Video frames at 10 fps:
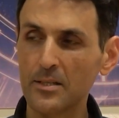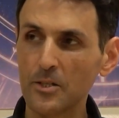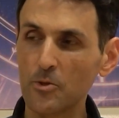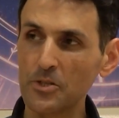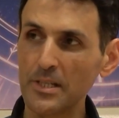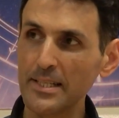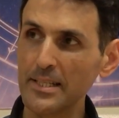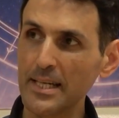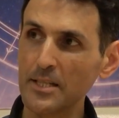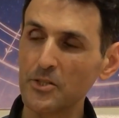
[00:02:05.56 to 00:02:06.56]

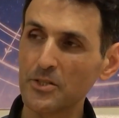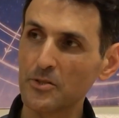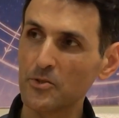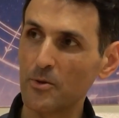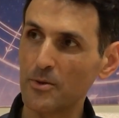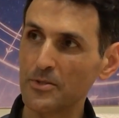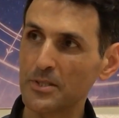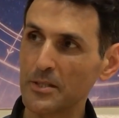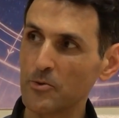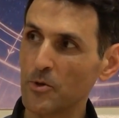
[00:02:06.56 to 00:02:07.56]
Usually ancient souls,
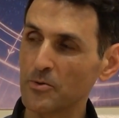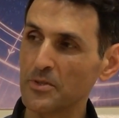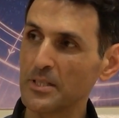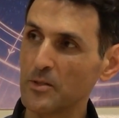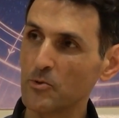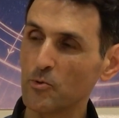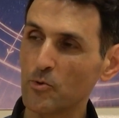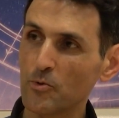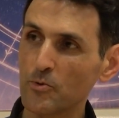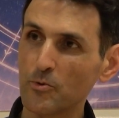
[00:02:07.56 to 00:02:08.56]
they don't need
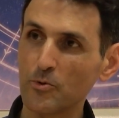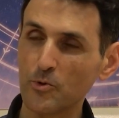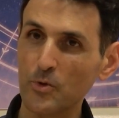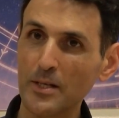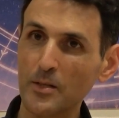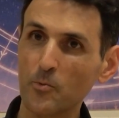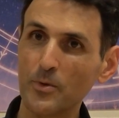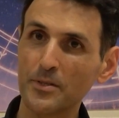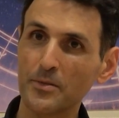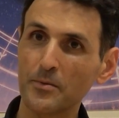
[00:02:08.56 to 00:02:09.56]
to struggle
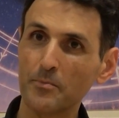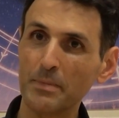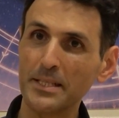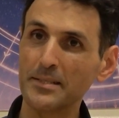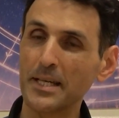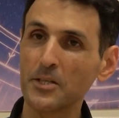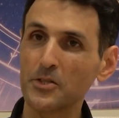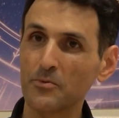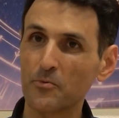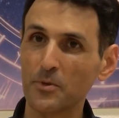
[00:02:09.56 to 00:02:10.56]
with
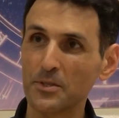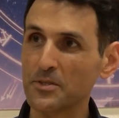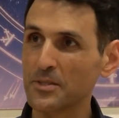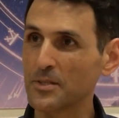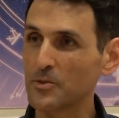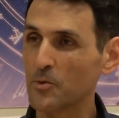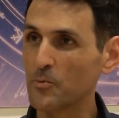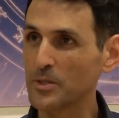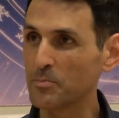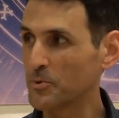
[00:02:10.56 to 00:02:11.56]
meditation, for instance, or
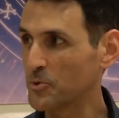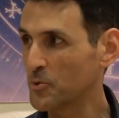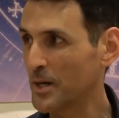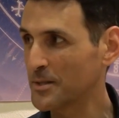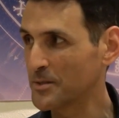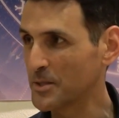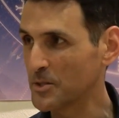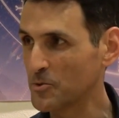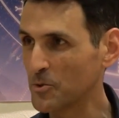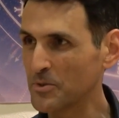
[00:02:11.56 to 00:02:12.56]
with spirituality.
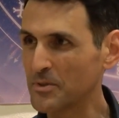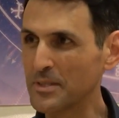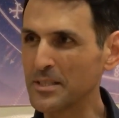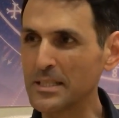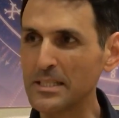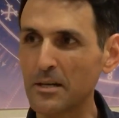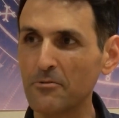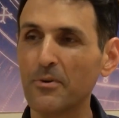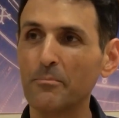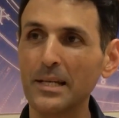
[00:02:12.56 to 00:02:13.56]
It's not, these are
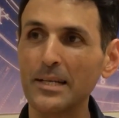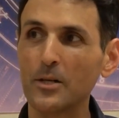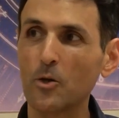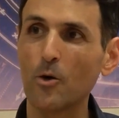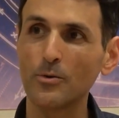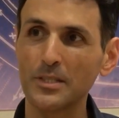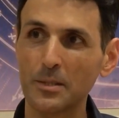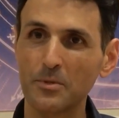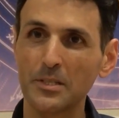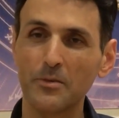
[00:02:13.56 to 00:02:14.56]
familiar
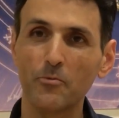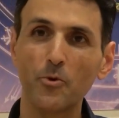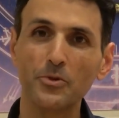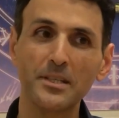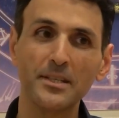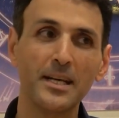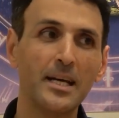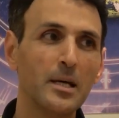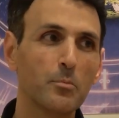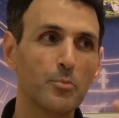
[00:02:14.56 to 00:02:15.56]
concepts. They've already
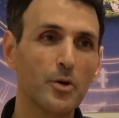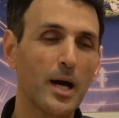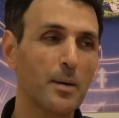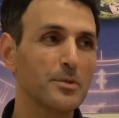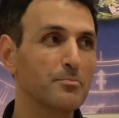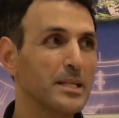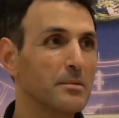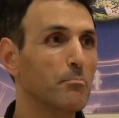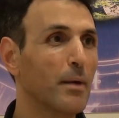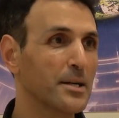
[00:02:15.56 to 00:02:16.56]
perhaps
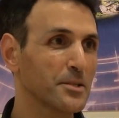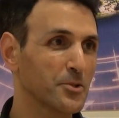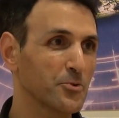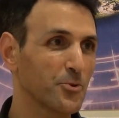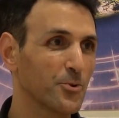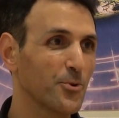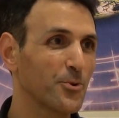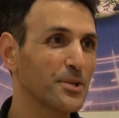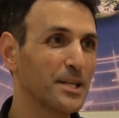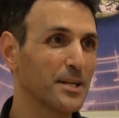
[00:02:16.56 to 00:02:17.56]
been monks
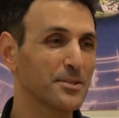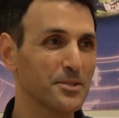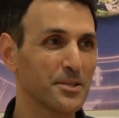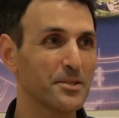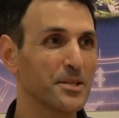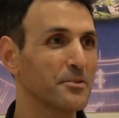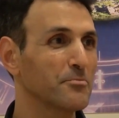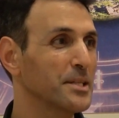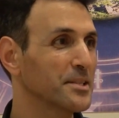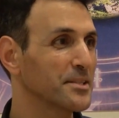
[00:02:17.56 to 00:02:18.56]
or nuns, and they've